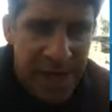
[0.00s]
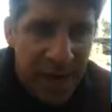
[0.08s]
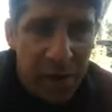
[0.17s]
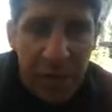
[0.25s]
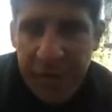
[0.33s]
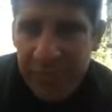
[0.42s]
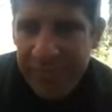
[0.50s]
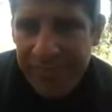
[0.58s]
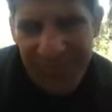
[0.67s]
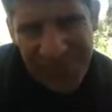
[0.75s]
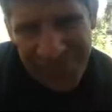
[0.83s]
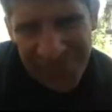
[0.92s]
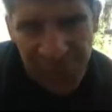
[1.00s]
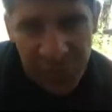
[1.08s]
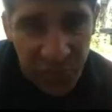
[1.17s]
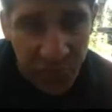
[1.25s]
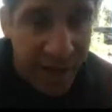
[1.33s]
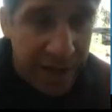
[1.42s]
All right.
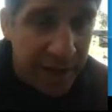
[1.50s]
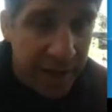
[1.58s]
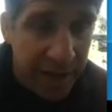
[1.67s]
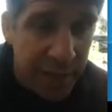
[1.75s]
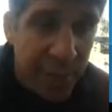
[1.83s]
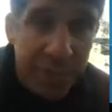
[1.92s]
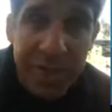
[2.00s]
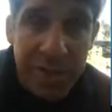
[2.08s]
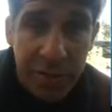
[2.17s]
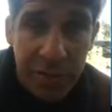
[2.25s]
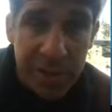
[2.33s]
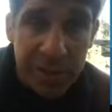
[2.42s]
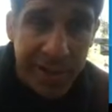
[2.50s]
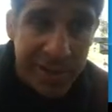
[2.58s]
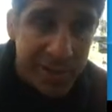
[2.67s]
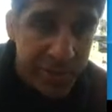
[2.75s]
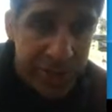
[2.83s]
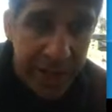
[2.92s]
Dramatic irony we've been talking about
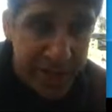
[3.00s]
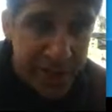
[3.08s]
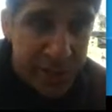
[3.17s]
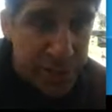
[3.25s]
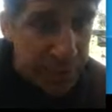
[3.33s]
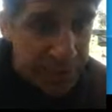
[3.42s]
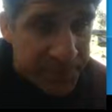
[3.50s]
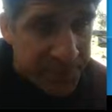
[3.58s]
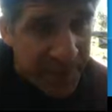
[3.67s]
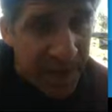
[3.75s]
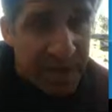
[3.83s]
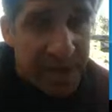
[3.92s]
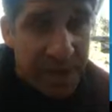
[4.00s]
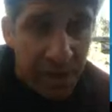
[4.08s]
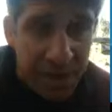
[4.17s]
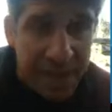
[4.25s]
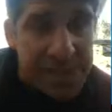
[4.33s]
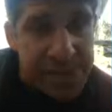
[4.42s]
during Act 2. The
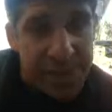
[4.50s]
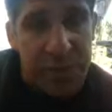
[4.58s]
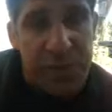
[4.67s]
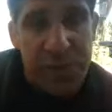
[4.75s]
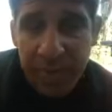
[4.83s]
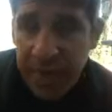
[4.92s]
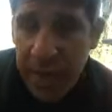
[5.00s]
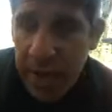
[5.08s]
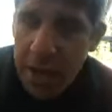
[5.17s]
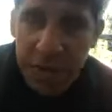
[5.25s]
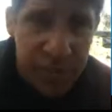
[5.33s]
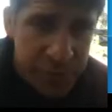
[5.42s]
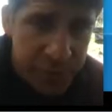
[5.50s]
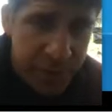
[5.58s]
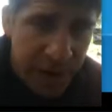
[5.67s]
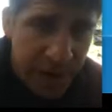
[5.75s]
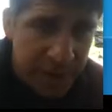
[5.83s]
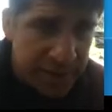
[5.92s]
audience knows something characters do
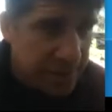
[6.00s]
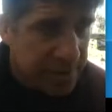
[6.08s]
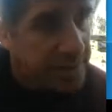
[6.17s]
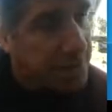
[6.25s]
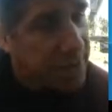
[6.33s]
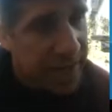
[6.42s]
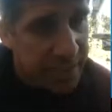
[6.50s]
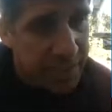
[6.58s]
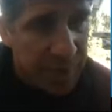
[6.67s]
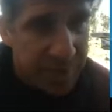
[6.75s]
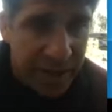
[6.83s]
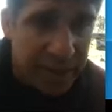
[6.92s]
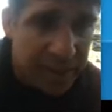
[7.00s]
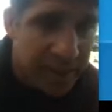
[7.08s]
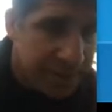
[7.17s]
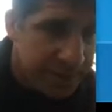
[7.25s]
not. Lady Macbeth.